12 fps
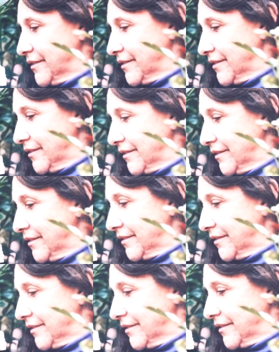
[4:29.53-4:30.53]
There's really
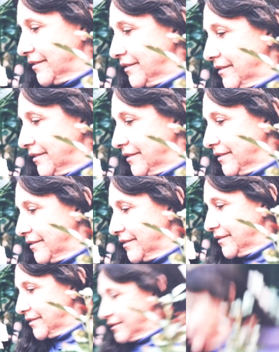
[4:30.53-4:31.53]
nothing like it.
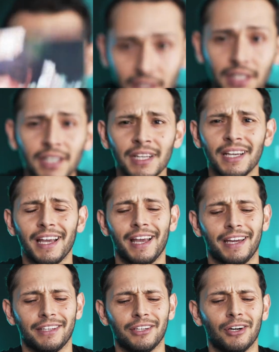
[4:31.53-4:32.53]

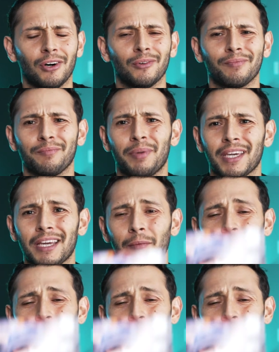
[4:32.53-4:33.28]
And you know, picking